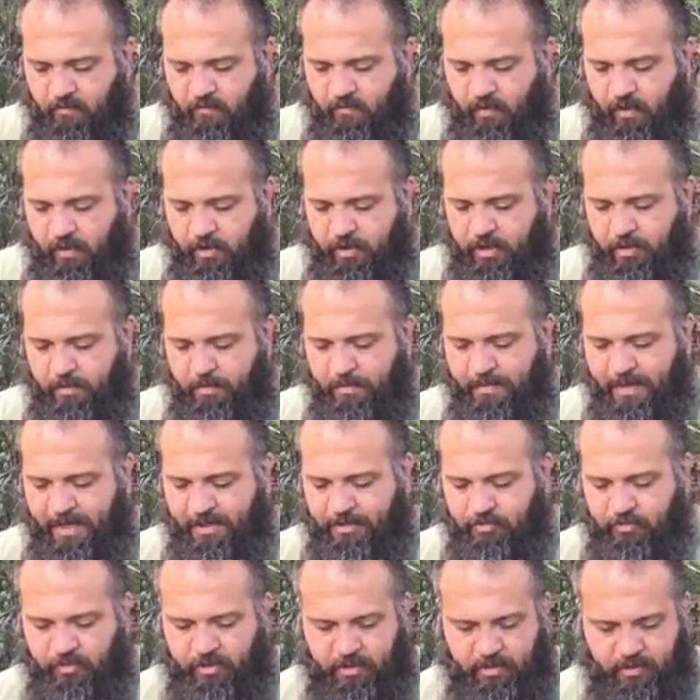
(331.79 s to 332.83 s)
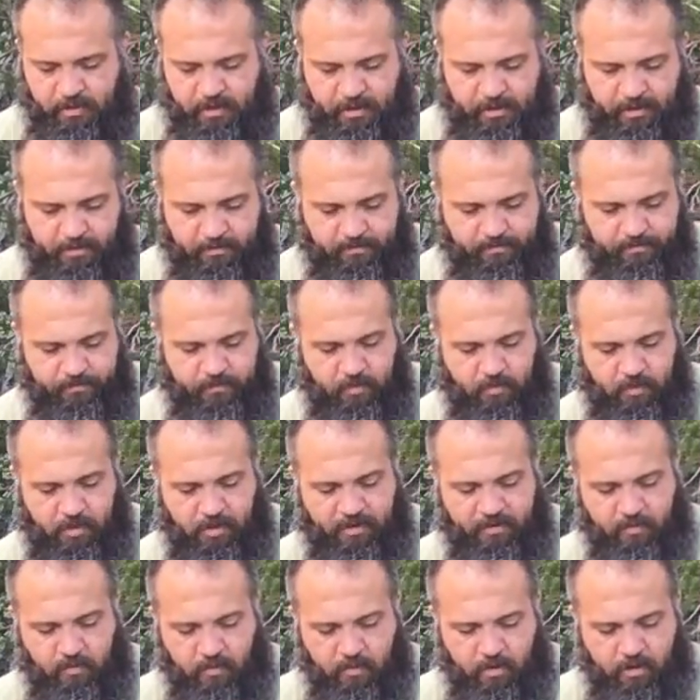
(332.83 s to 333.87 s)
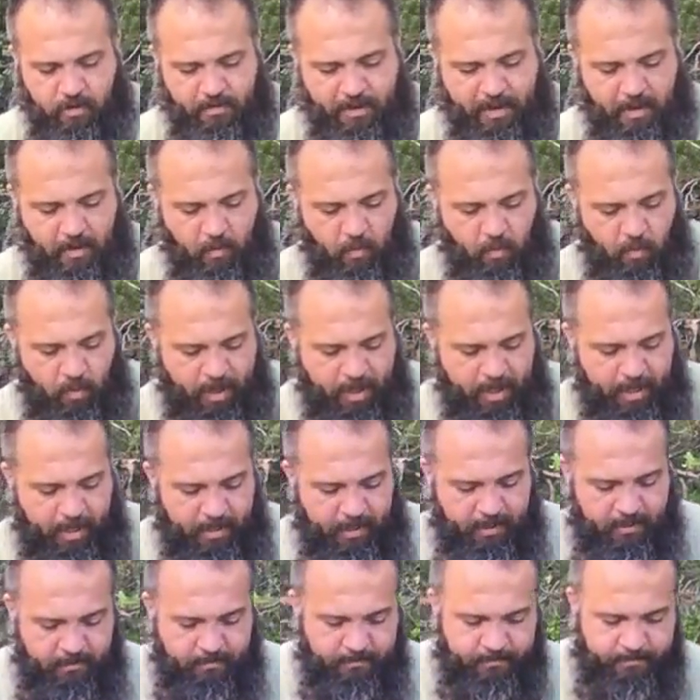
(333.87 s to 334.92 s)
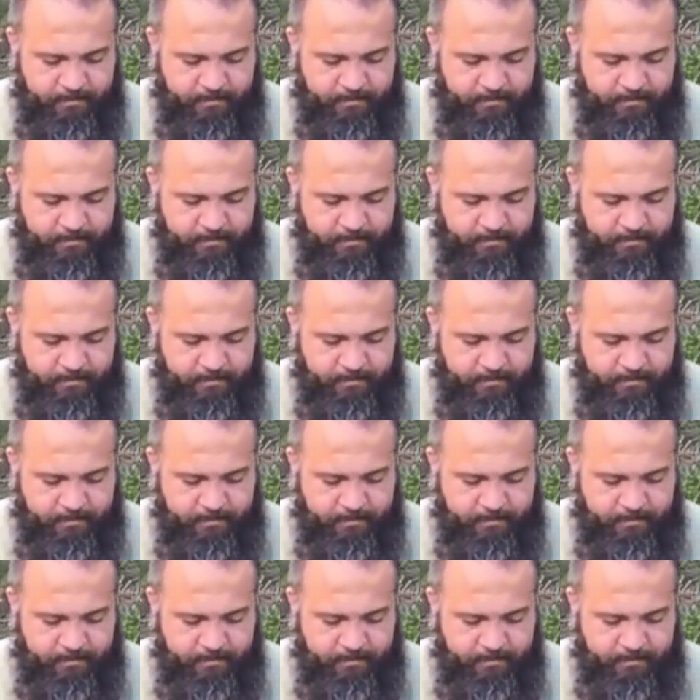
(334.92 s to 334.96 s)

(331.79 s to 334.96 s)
volumetrically, so we don't have to worry about weighing it.